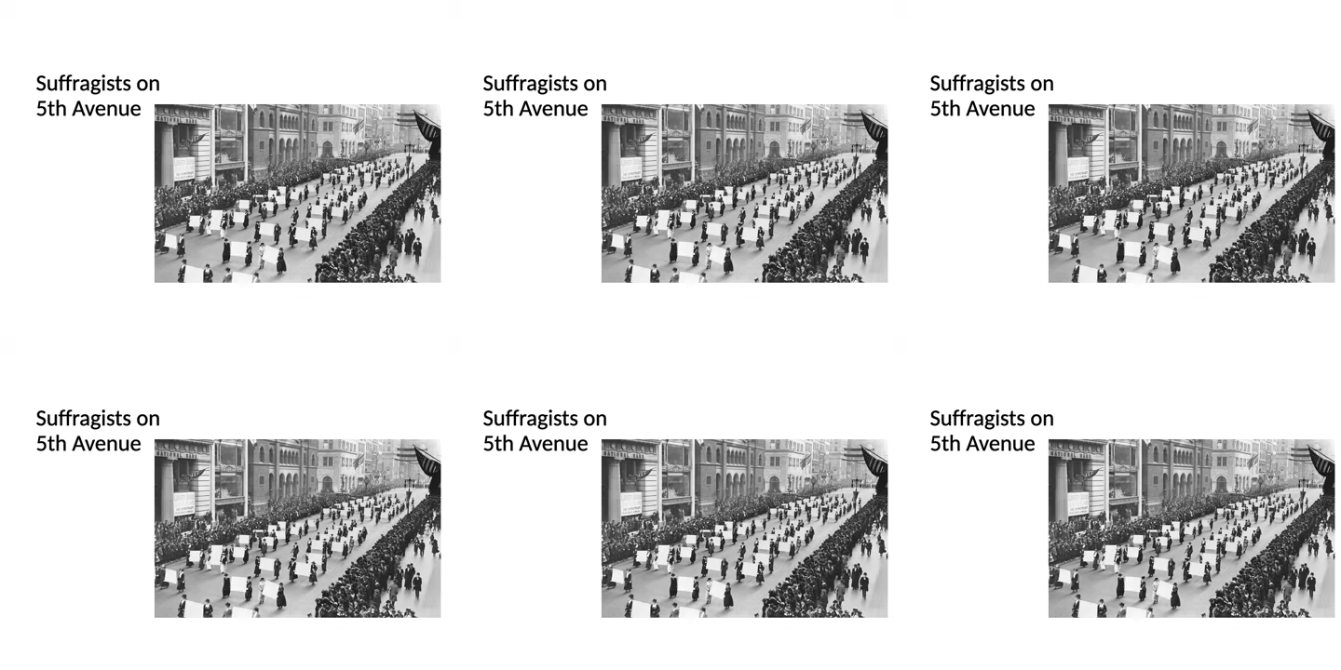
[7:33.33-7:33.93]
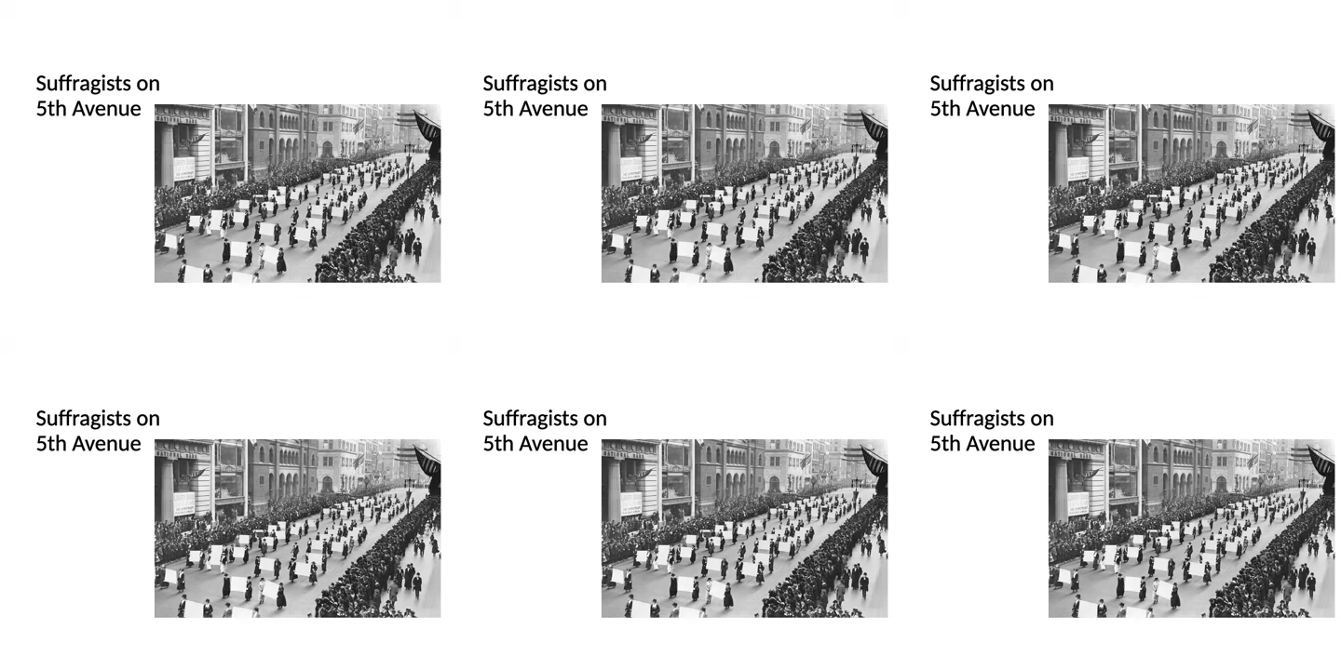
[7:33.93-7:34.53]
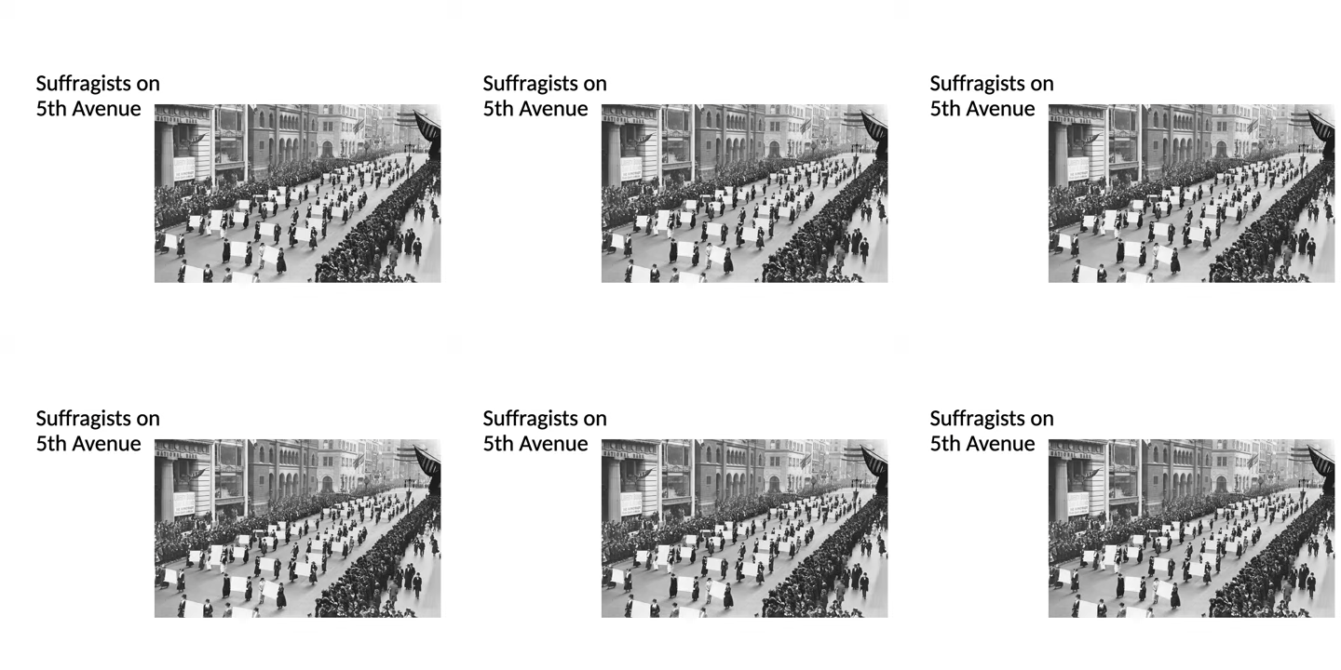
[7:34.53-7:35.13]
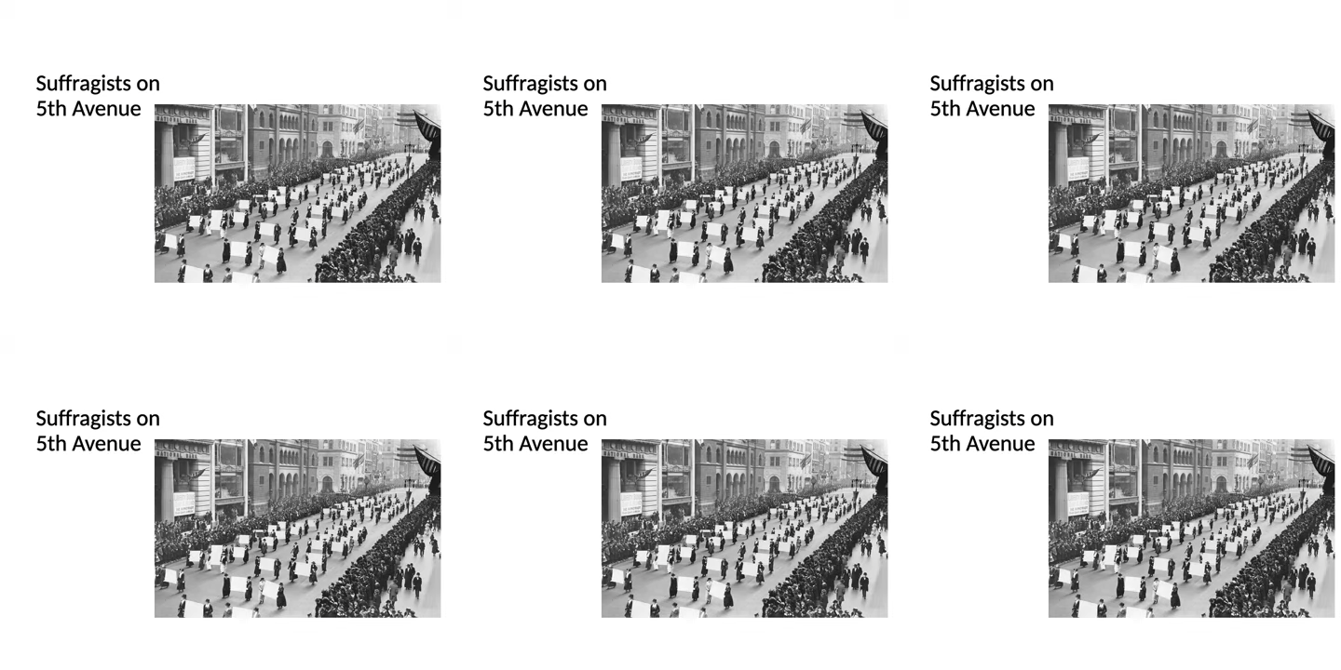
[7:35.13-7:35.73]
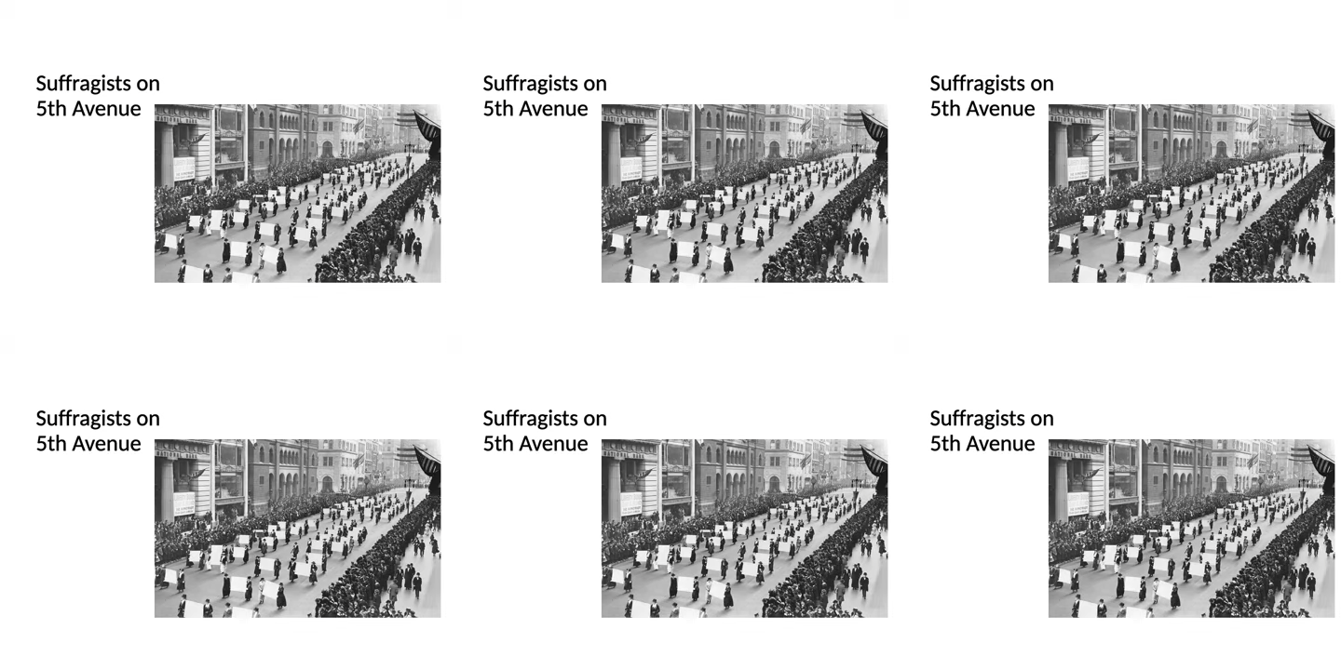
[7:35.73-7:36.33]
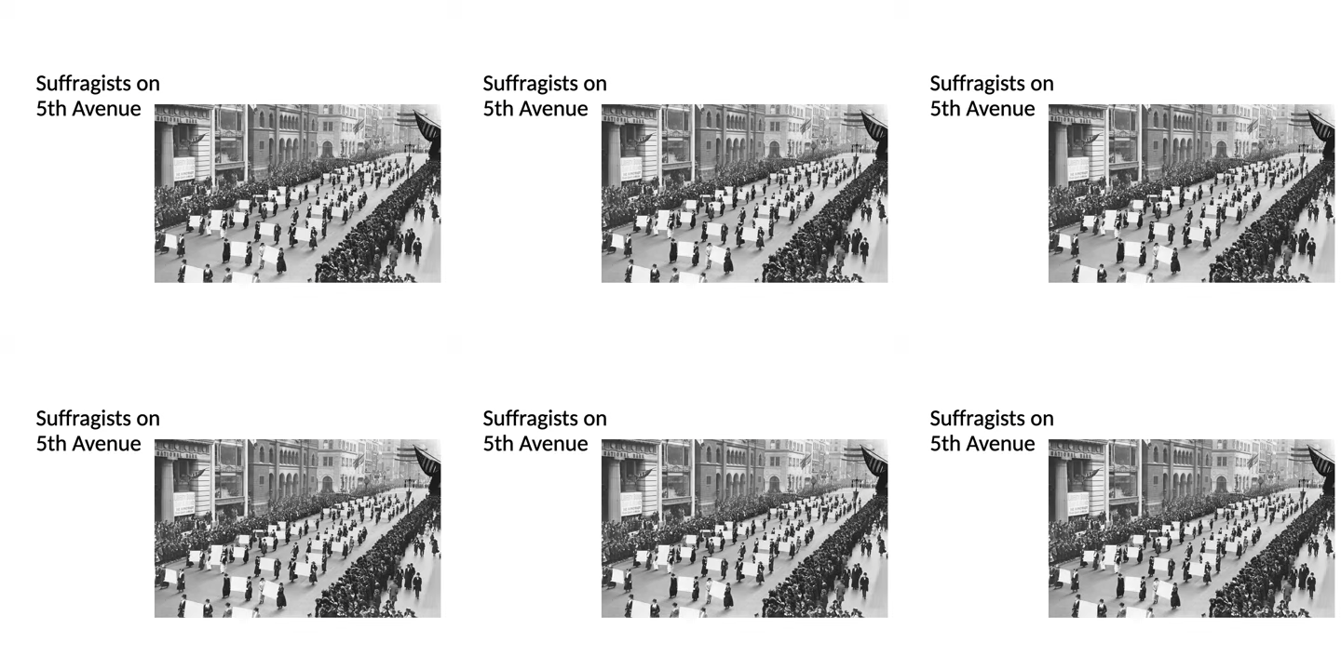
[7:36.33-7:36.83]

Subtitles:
Nobody's mouth can be seen.